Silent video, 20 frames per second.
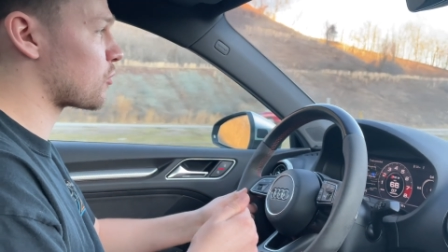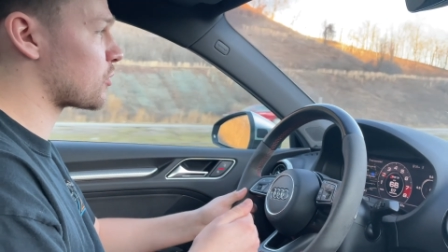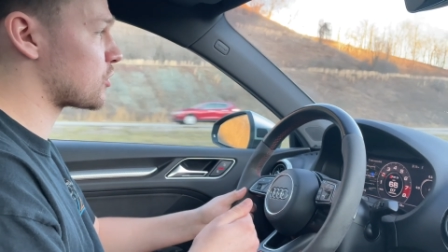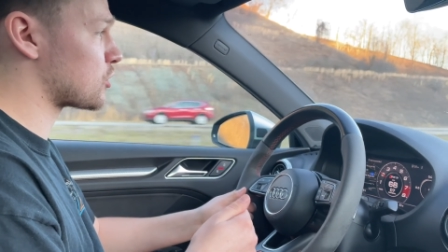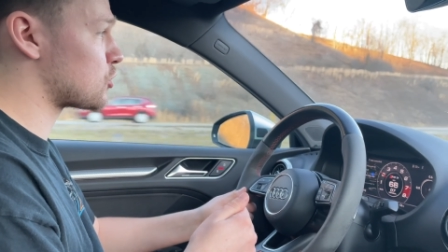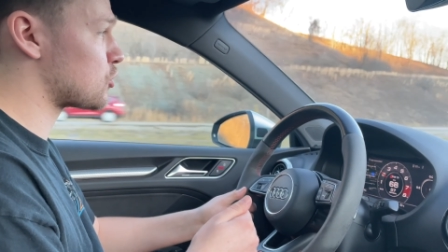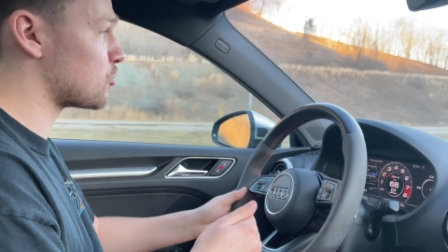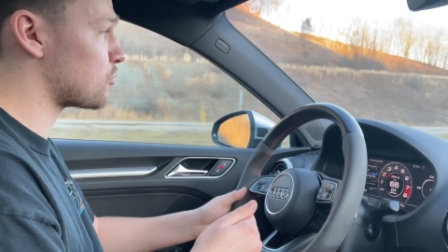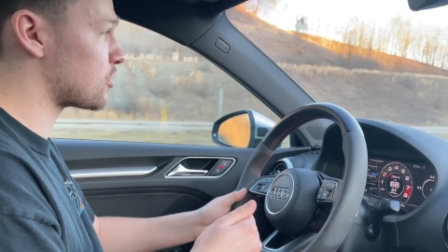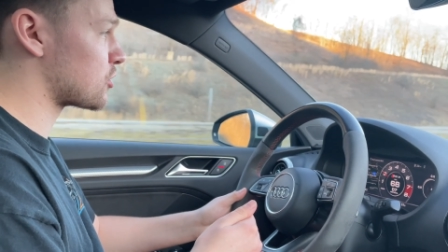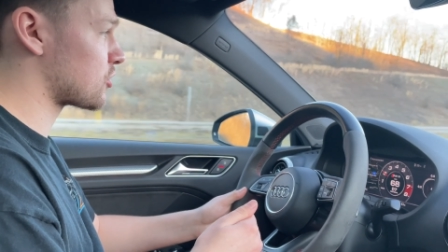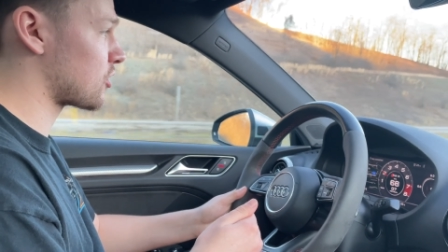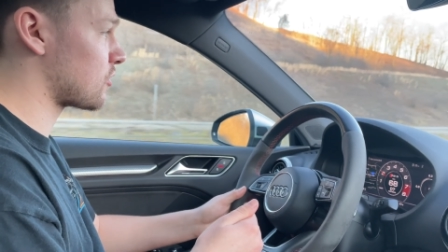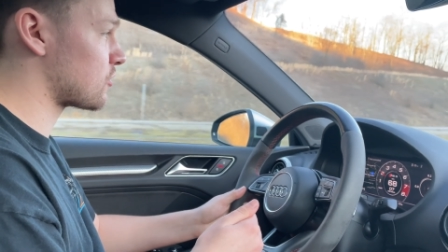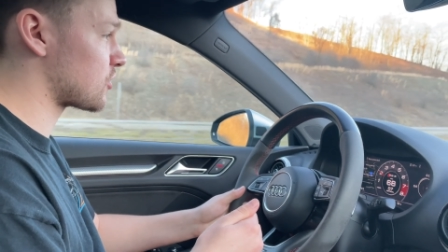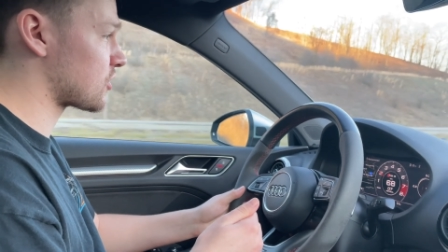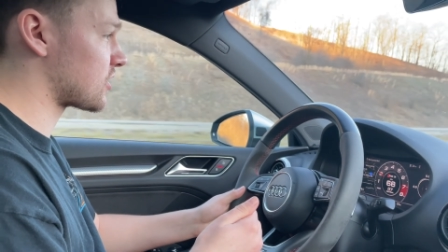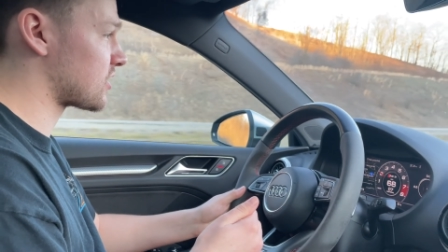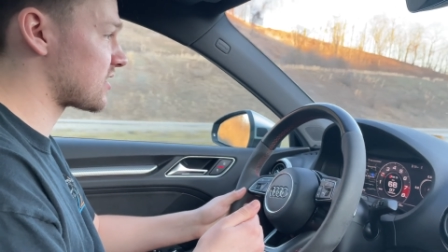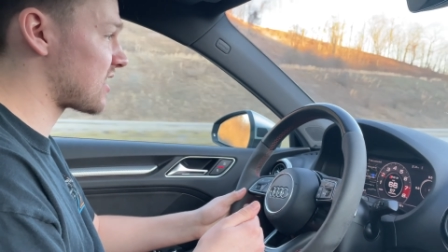with the
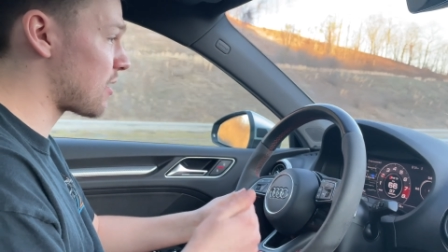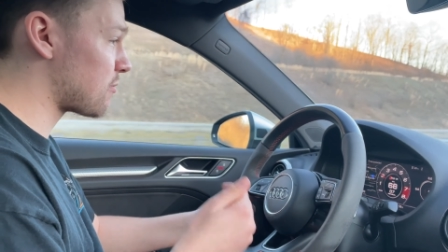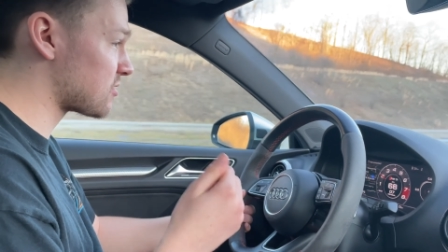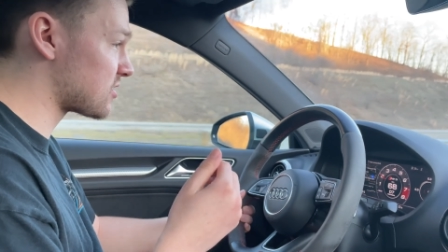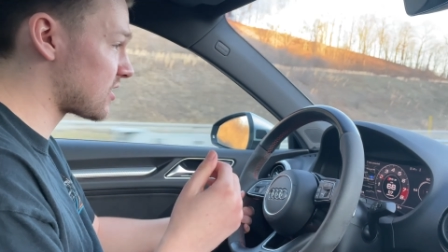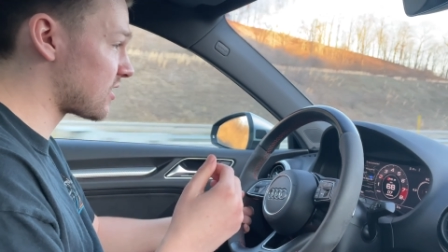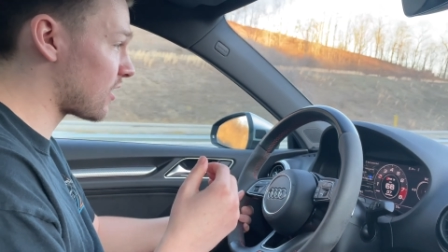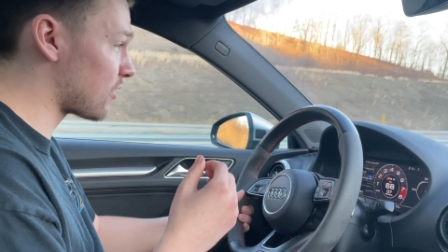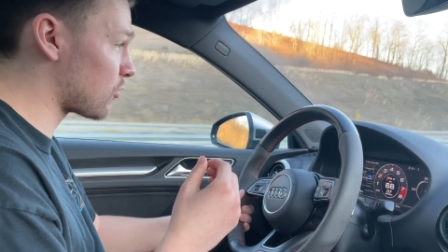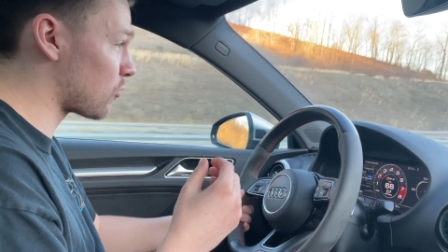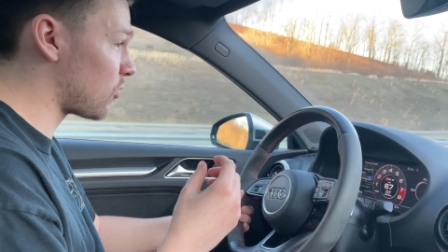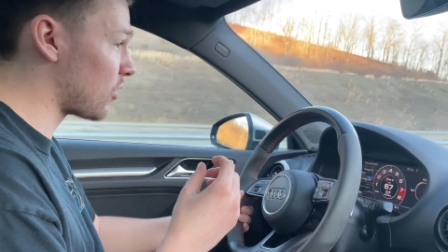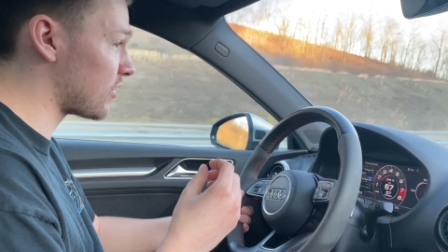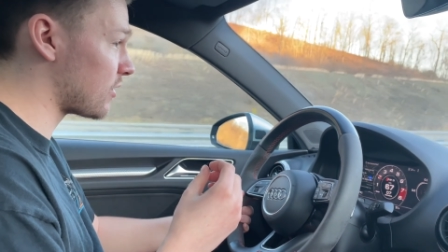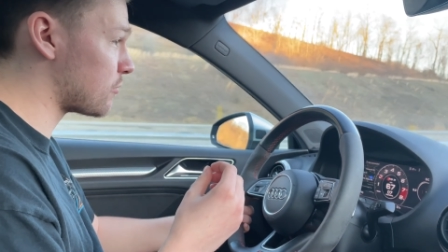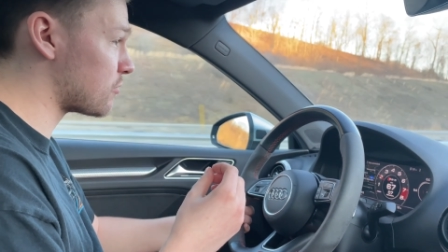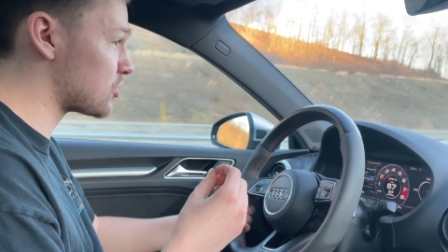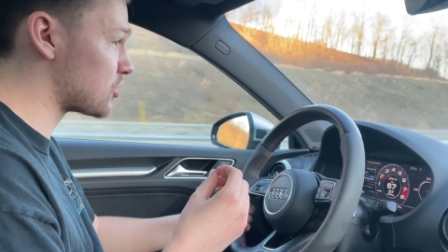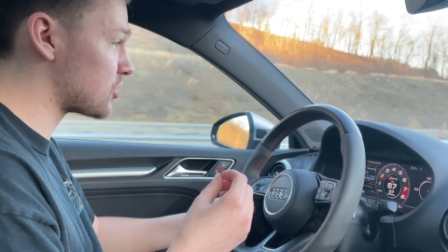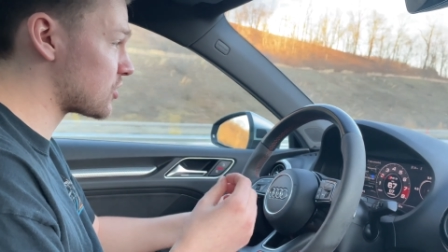supercharger, because that was another one
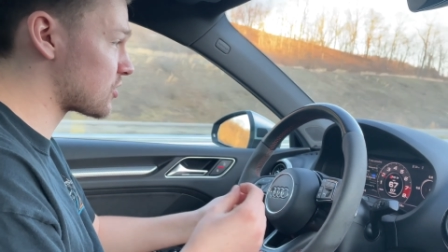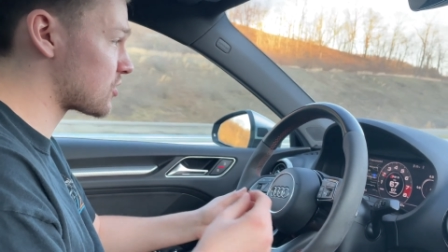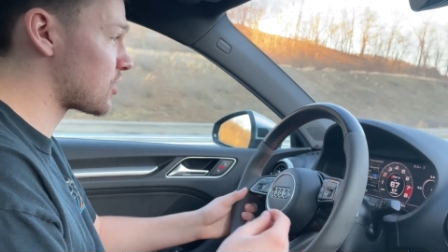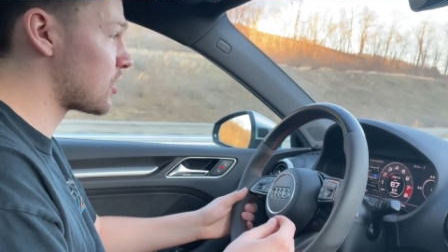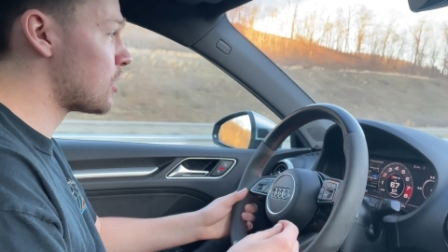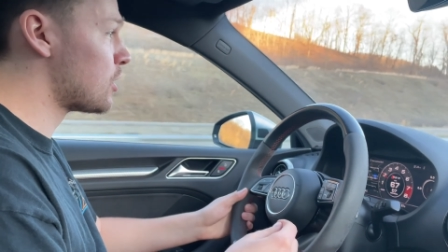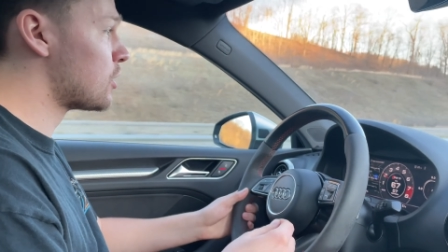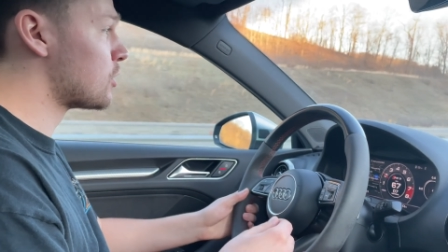that was just